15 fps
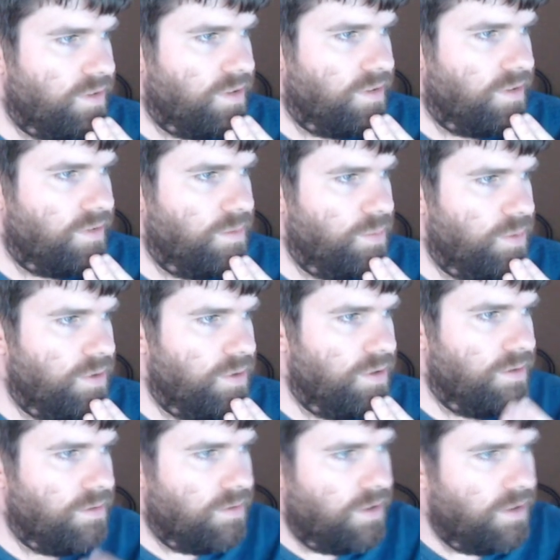on
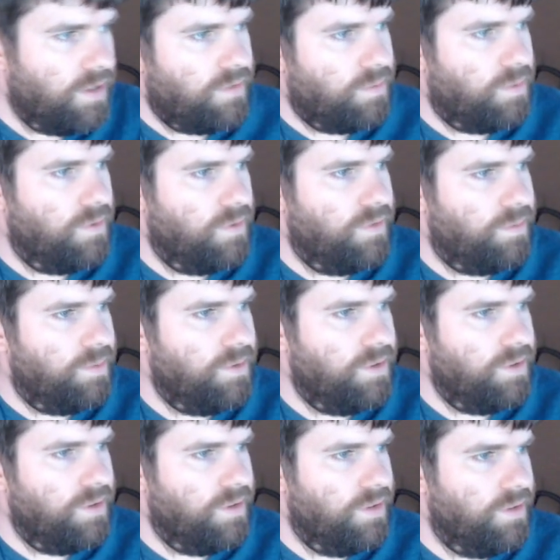simple REST
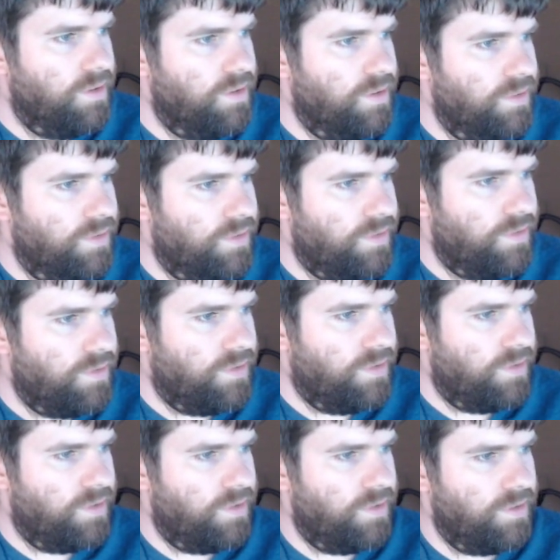
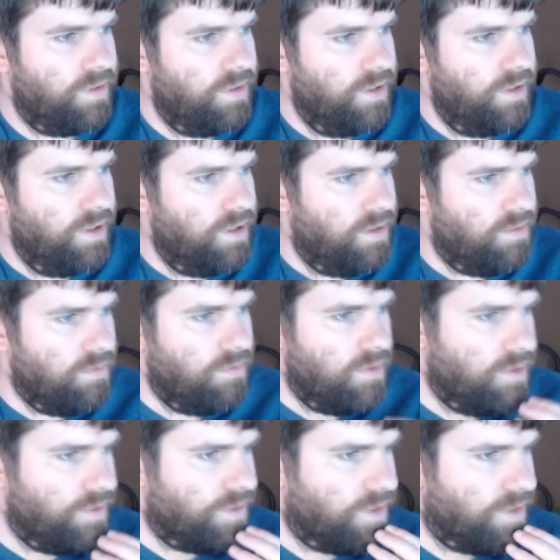principles, we'll
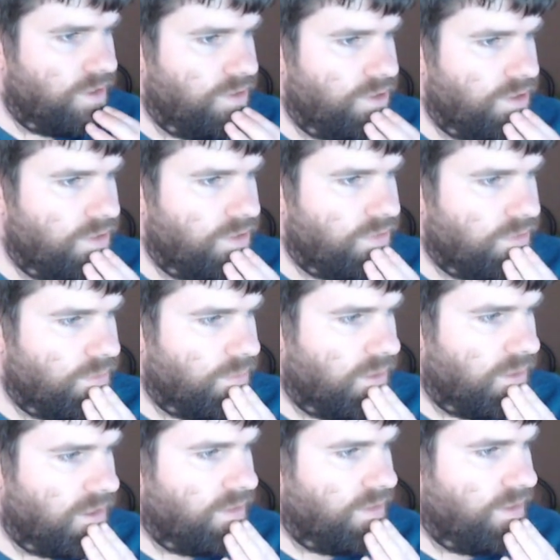return JSON
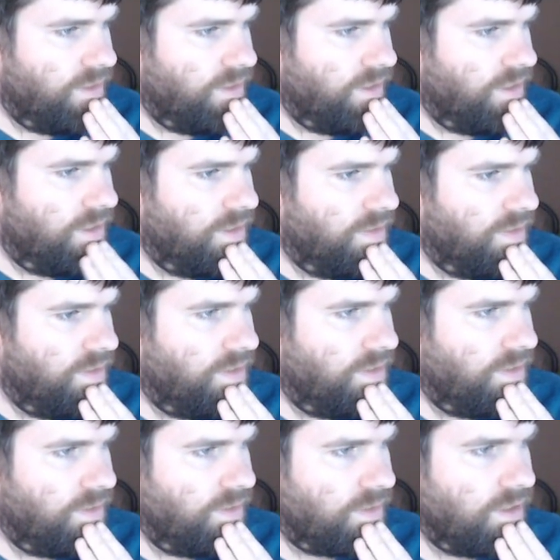metadata.
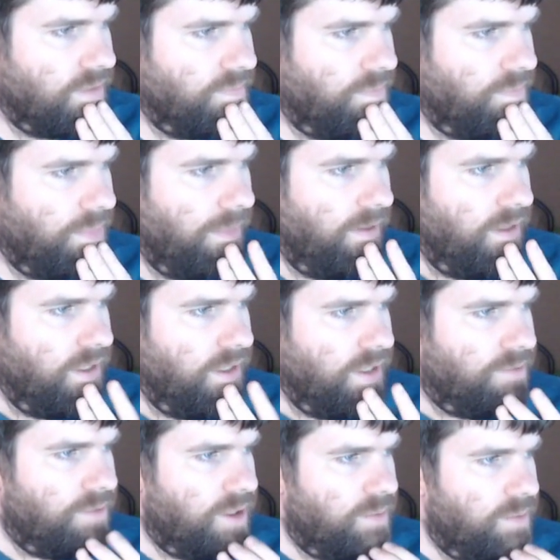Okay.
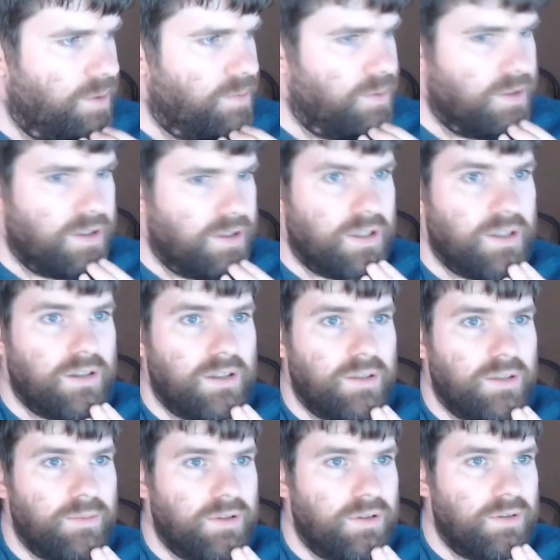Web API,
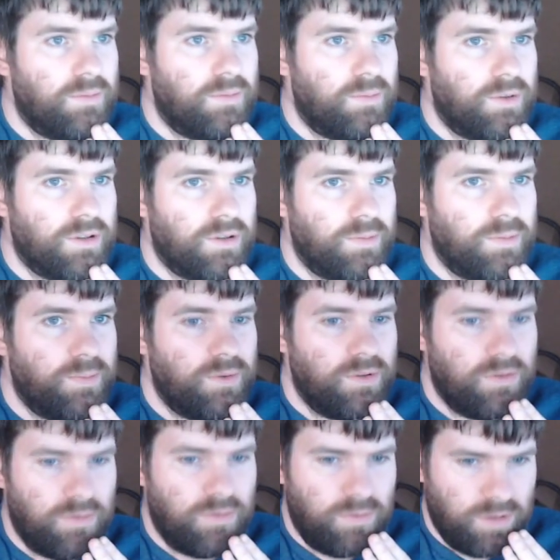let me bring up
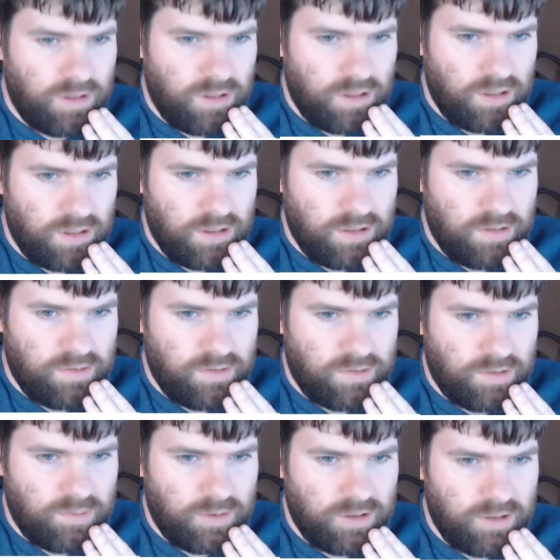you guys.
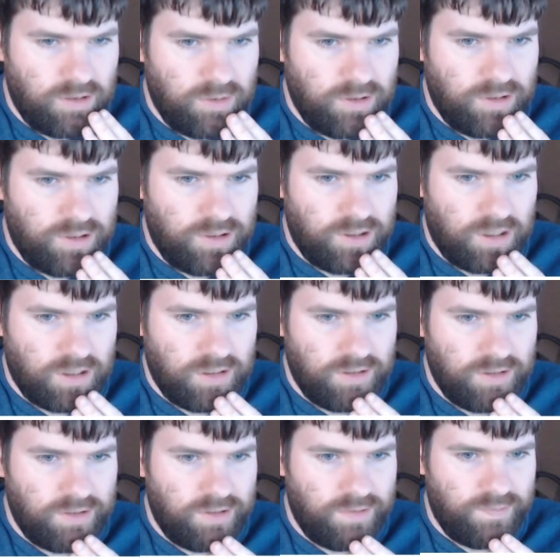Give me
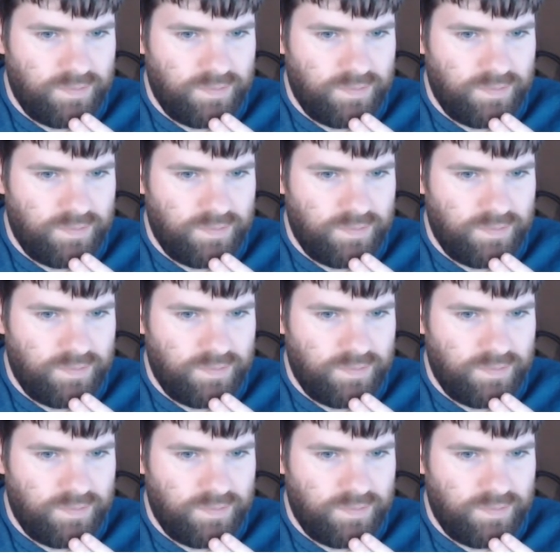chocolate.